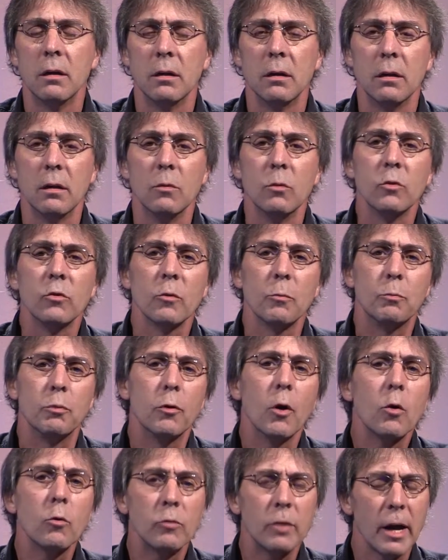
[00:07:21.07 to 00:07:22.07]
it was a
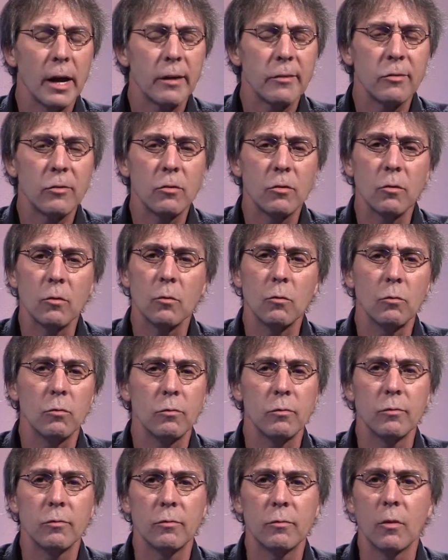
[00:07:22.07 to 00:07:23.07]
protest
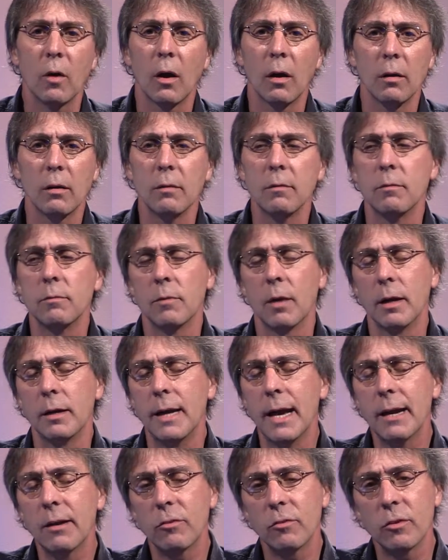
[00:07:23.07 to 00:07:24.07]

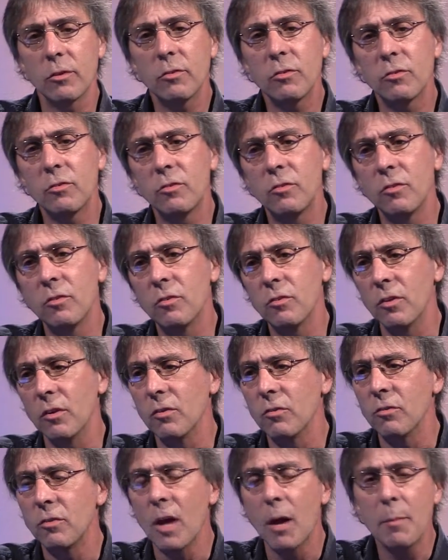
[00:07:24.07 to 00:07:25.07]
against the
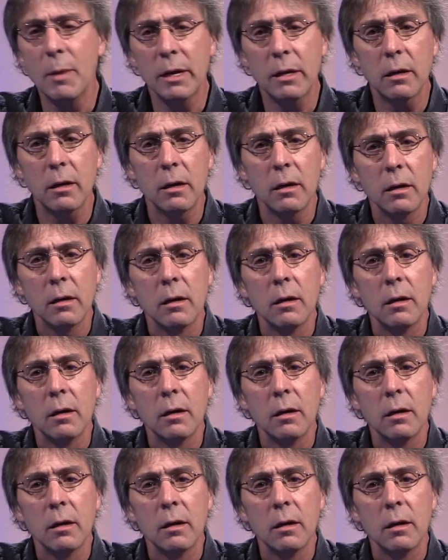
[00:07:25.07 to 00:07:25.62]
systemic